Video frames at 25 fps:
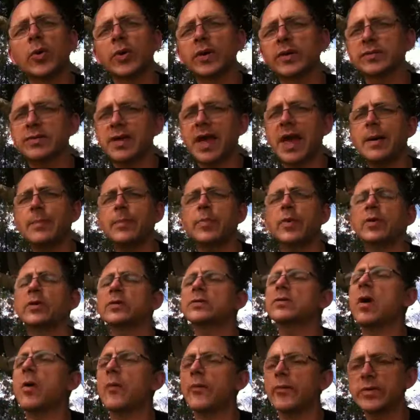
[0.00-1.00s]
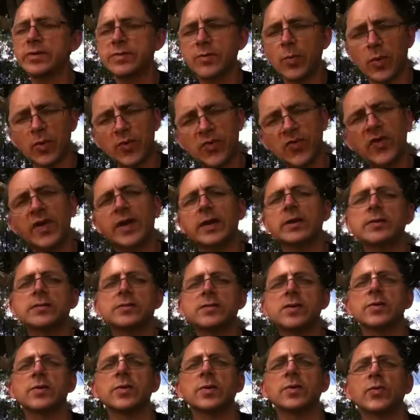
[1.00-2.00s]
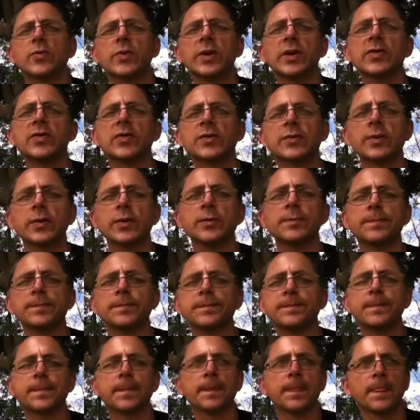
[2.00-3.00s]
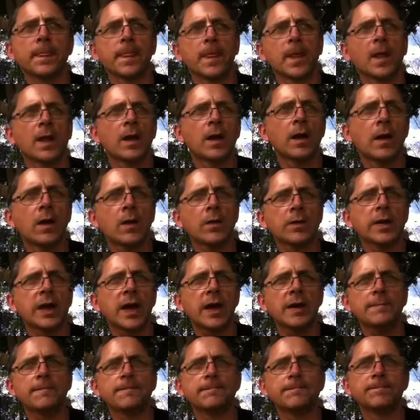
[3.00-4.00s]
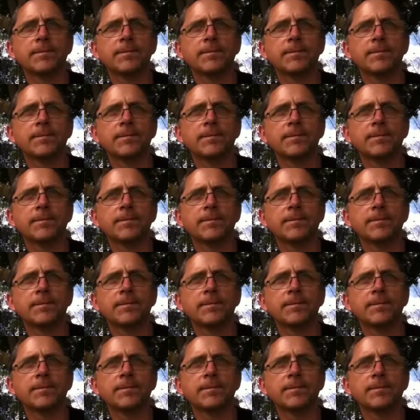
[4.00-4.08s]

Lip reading: more examples, always more things you can read through. Okay?